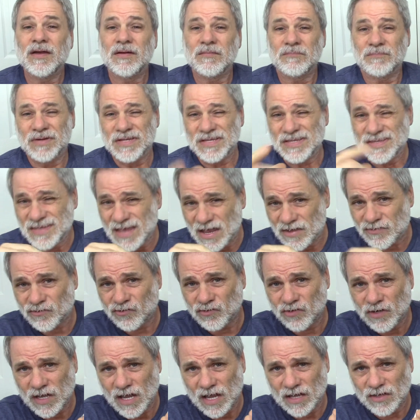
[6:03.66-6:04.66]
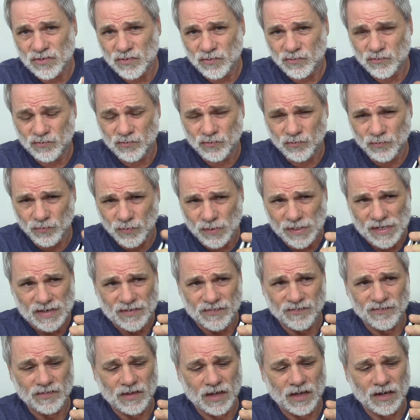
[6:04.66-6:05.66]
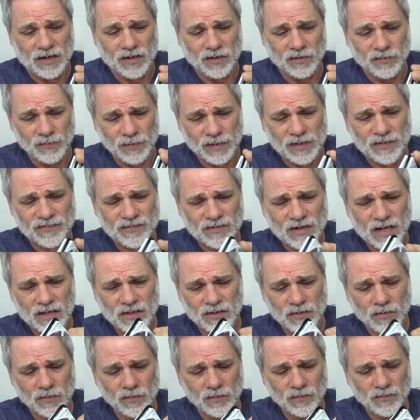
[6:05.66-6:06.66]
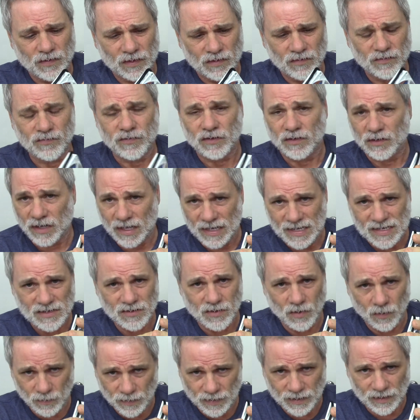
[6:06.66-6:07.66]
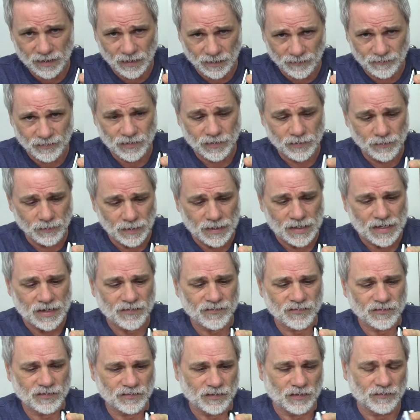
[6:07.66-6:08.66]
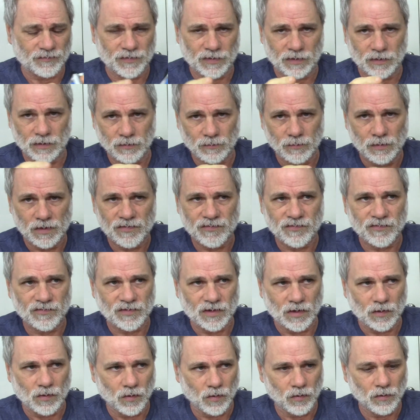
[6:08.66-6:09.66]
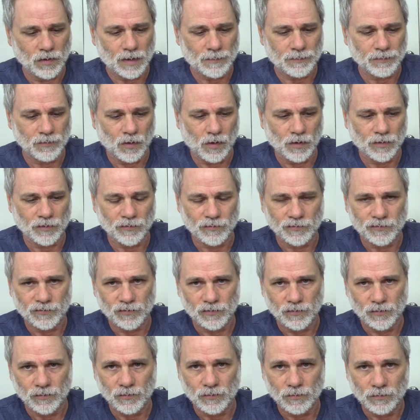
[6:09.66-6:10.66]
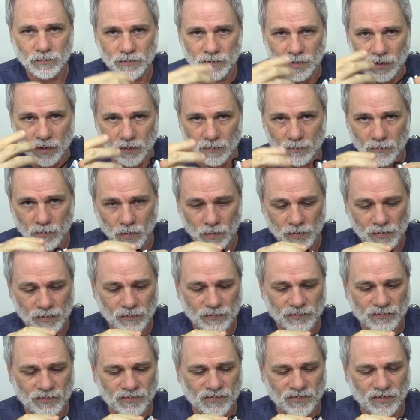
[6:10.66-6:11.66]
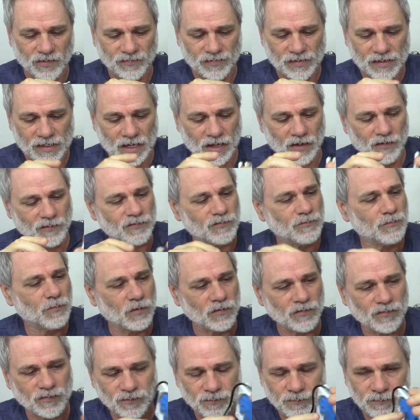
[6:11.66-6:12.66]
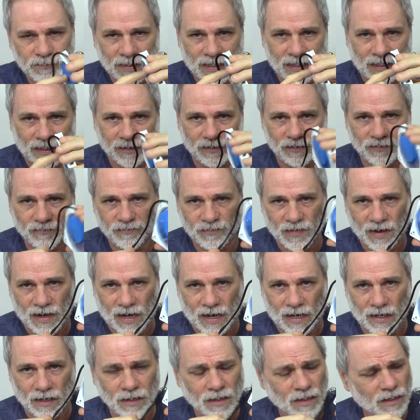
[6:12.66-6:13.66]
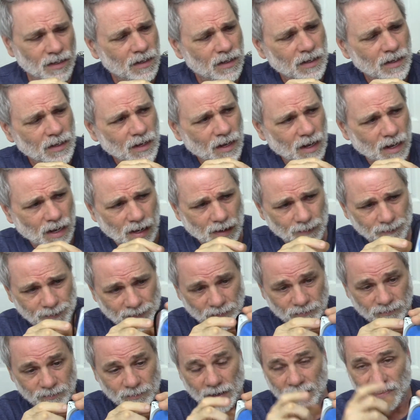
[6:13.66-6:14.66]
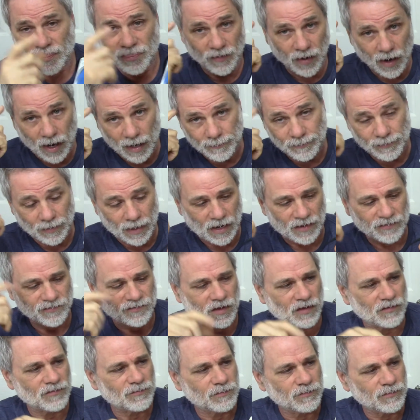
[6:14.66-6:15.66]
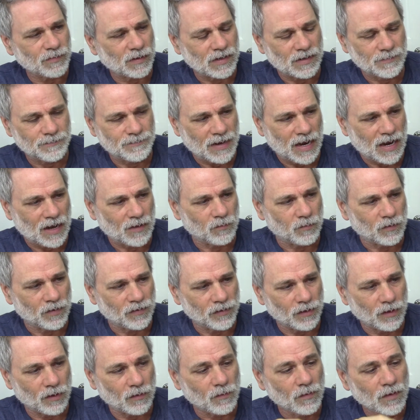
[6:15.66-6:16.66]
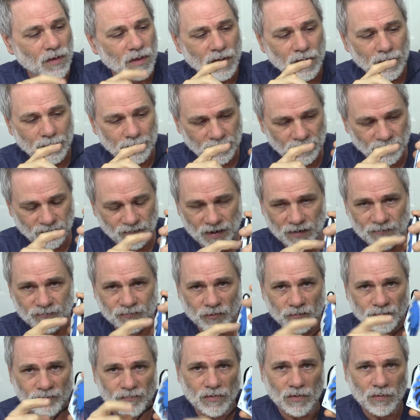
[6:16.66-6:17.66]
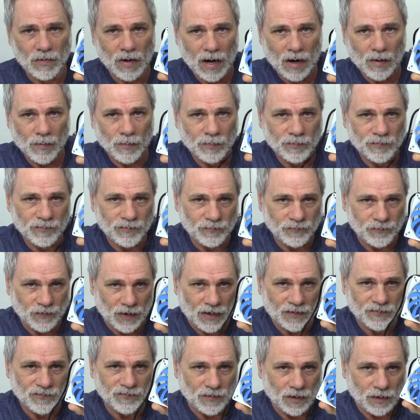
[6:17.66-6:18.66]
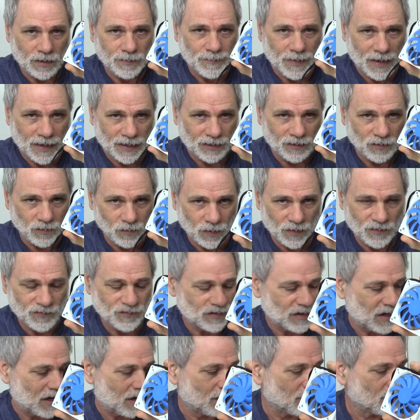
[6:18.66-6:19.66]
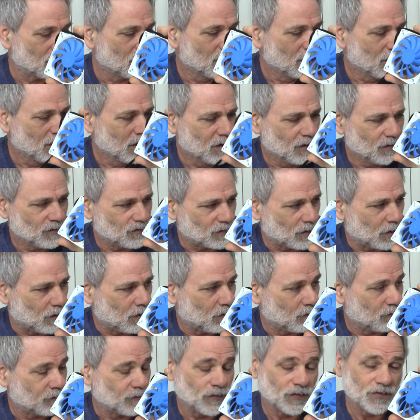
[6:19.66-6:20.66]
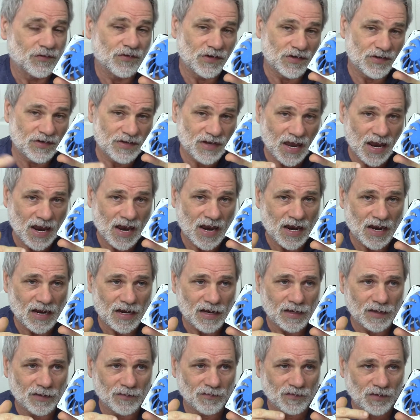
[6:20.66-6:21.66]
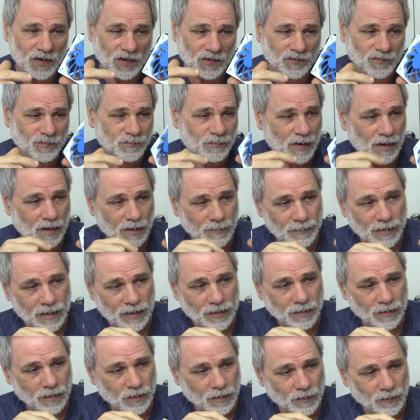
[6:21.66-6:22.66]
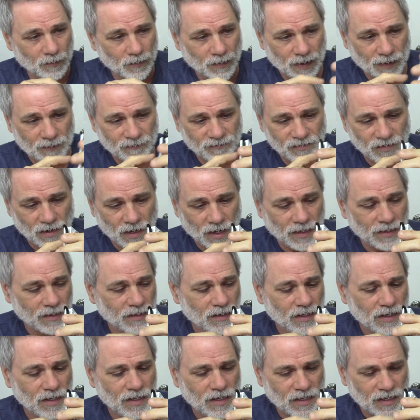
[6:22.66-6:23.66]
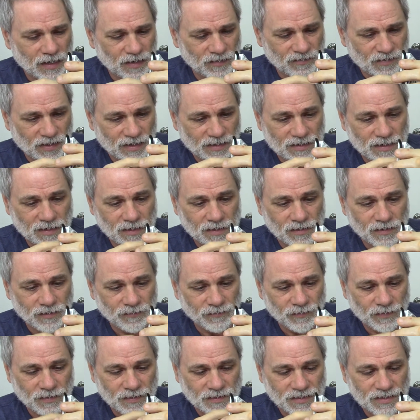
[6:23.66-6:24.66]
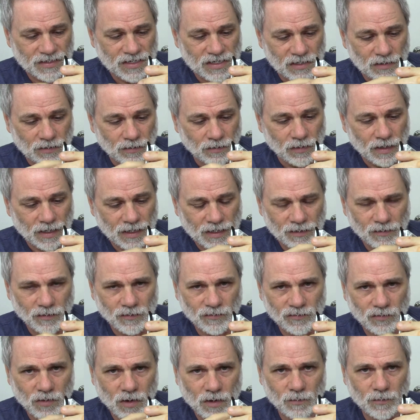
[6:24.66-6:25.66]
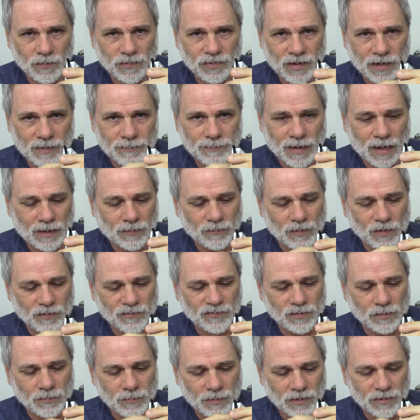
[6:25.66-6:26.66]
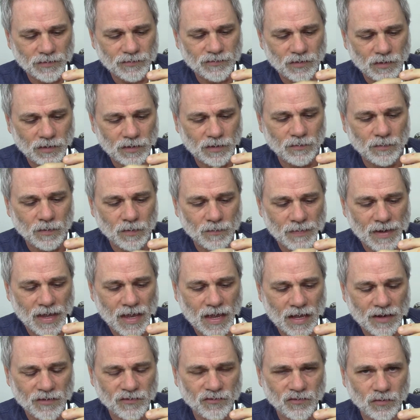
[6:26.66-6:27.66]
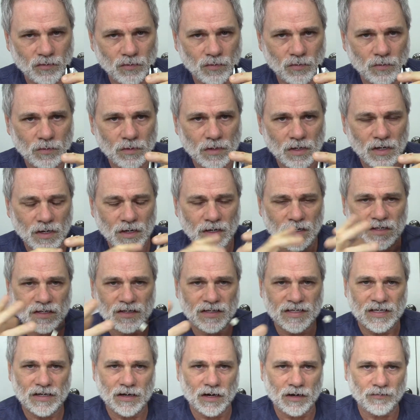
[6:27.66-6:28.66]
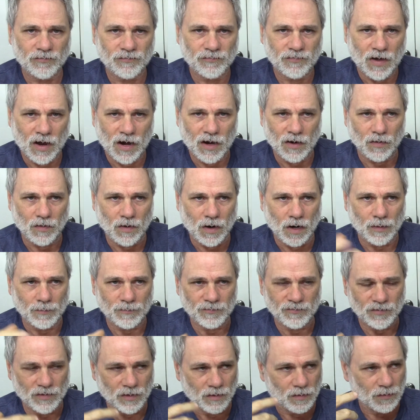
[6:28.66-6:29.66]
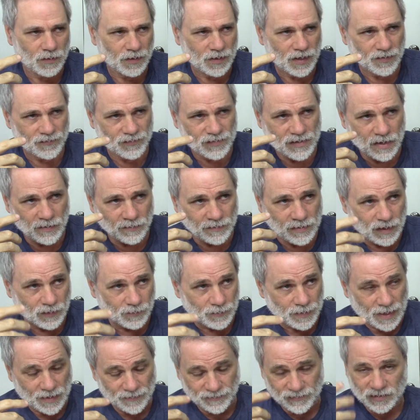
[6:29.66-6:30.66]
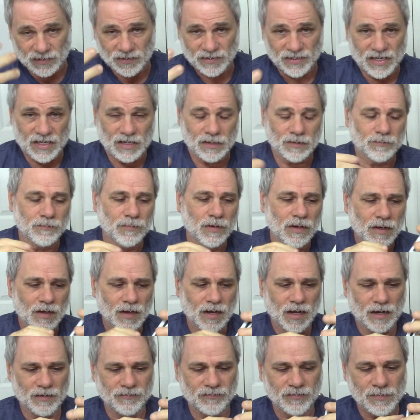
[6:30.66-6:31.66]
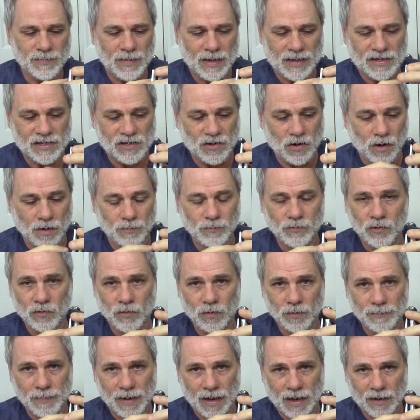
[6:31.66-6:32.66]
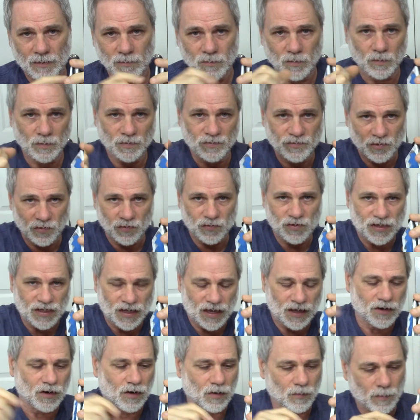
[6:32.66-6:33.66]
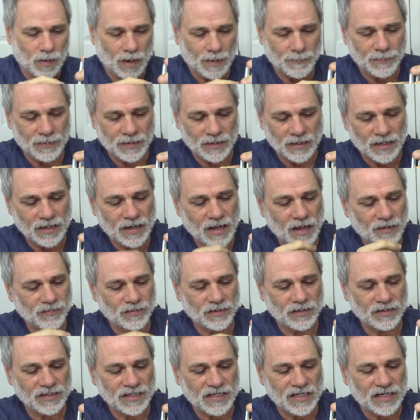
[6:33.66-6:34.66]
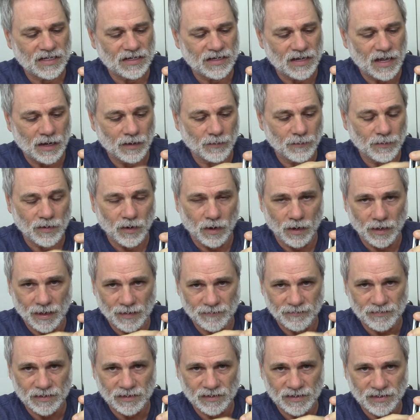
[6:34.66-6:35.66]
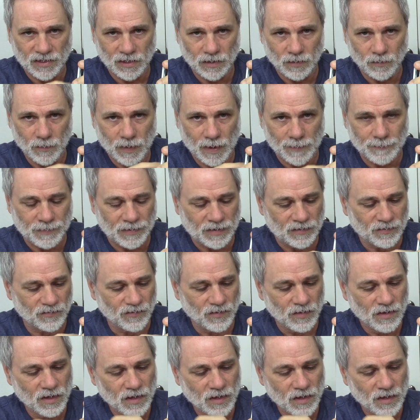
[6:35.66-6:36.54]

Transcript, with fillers: But yesterday I used grease, and the grease that I used, I used a light coating of the grease because I figured grease is going to hold up longer to, you know, more usage and everything else, more spinning of the fan. Uh, that was my thought process. It's probably a bad one though, because after a few hours, the fan started making noise again. So for today's experiment, uh, what I've done is I did a different deal, and it goes along with like back when I was in the military when we had to clean our firearms. You know, every now and then we'd have to clean them, and if we made the armorer mad when we were turning in our weapon, they'd have a cleaning day and we'd all have to clean our weapons